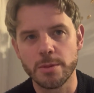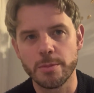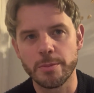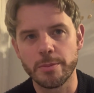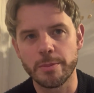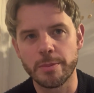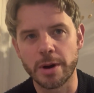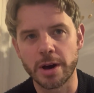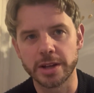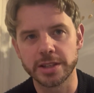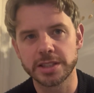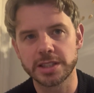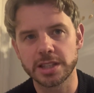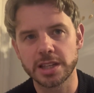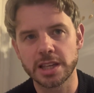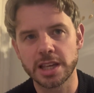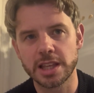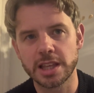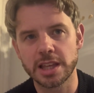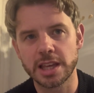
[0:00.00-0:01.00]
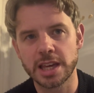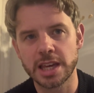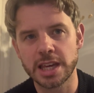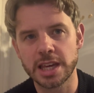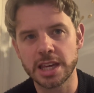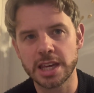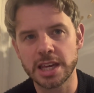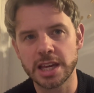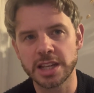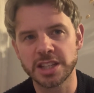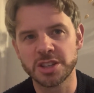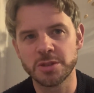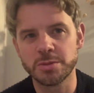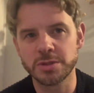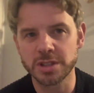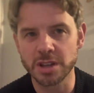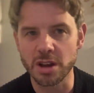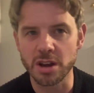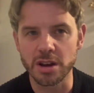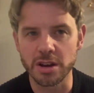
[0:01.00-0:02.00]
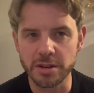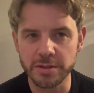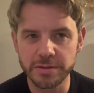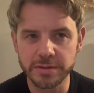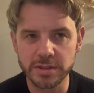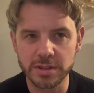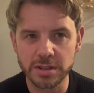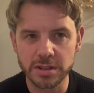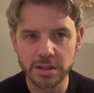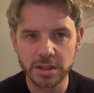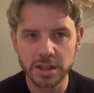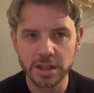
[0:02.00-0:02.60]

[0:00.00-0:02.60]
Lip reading: but he has observed